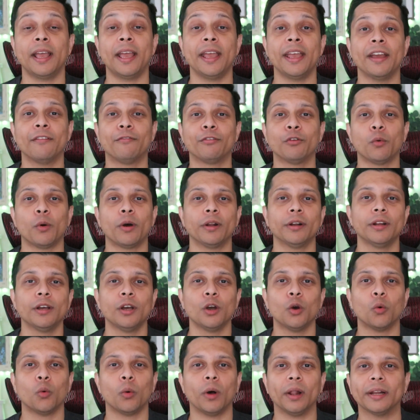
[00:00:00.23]
Hey everyone,
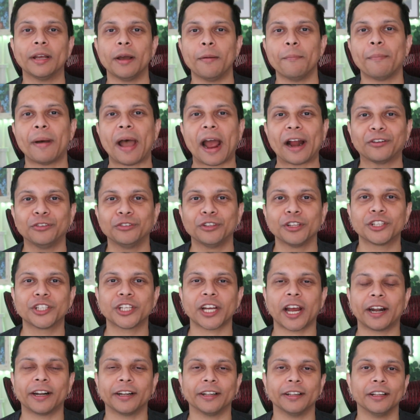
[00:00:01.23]
welcome back to the
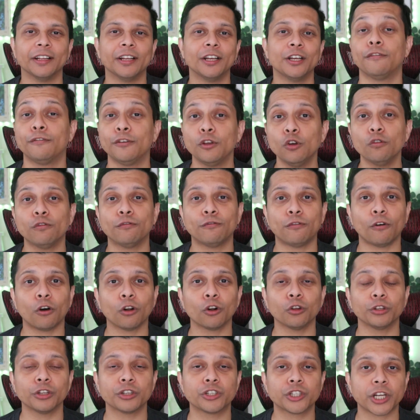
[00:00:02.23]
channel. If you
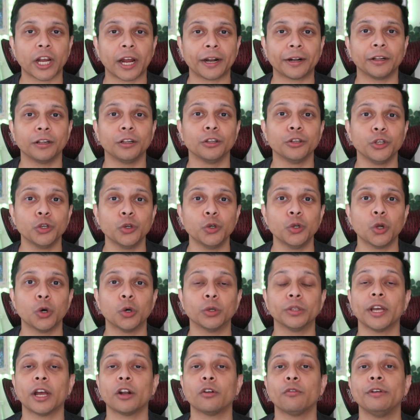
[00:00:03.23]
follow the channel, you
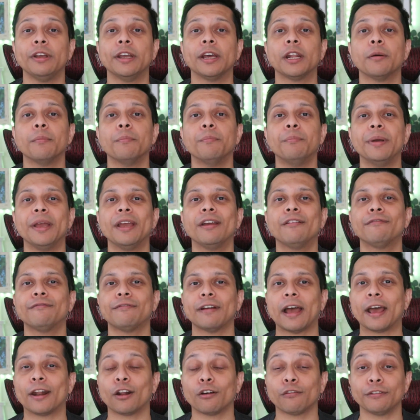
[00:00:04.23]
know that we are a big
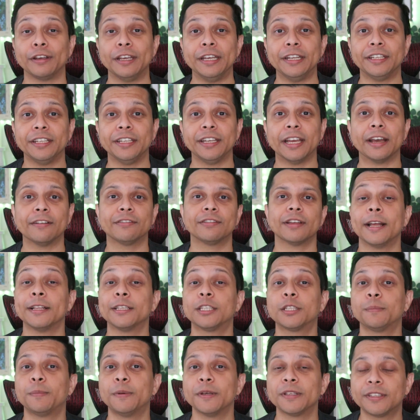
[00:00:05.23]
fan of ETFs
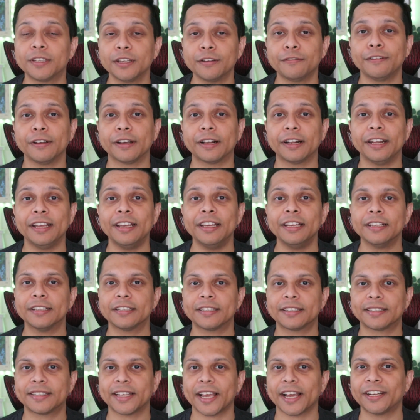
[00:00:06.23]
and specifically
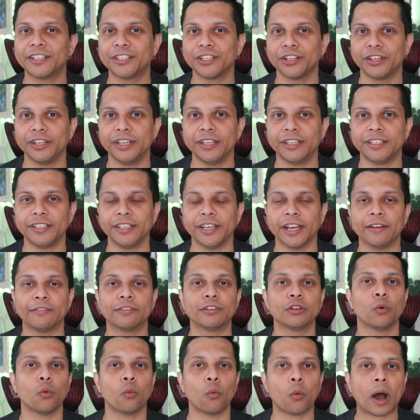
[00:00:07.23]
sector
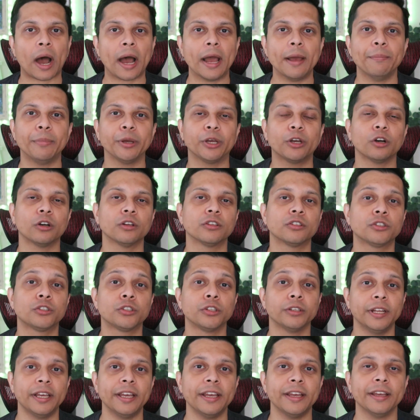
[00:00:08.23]
ETFs. Why? Because
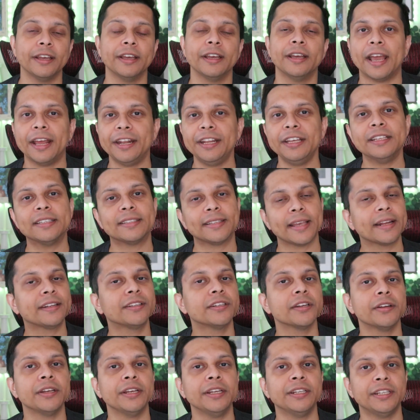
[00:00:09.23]
today, any
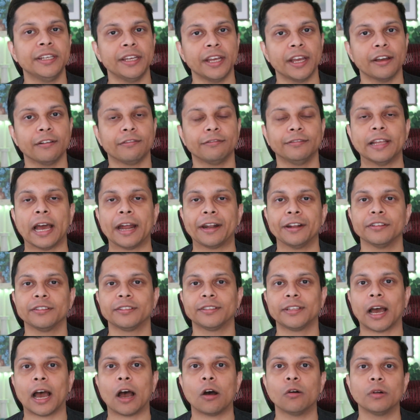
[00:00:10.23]
sector ETF that is
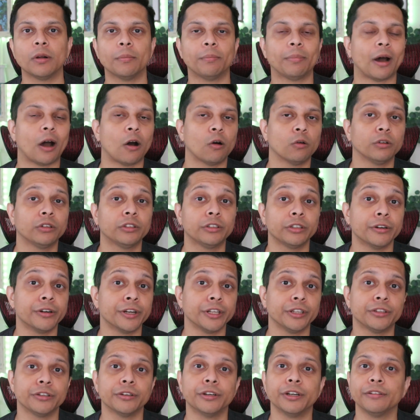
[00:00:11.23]
down about
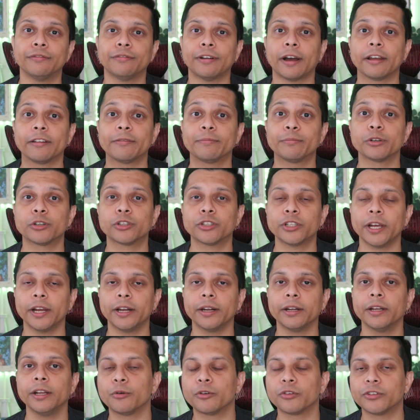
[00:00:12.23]

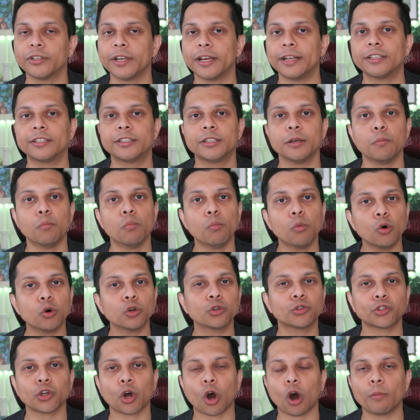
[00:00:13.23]
30-35% presents the
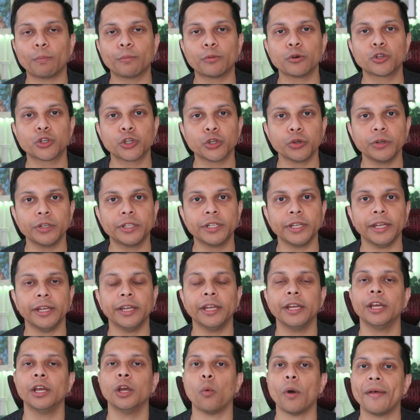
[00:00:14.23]
most
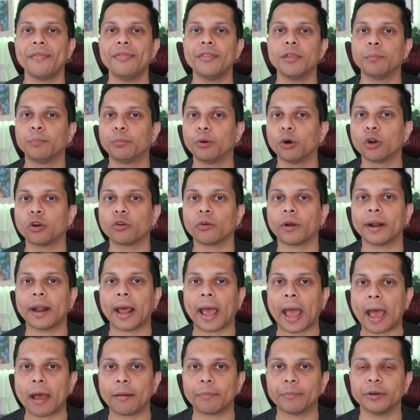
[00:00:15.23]
opportunity when the bull run
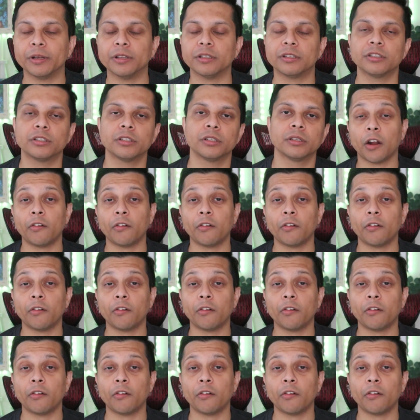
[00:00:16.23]
happens.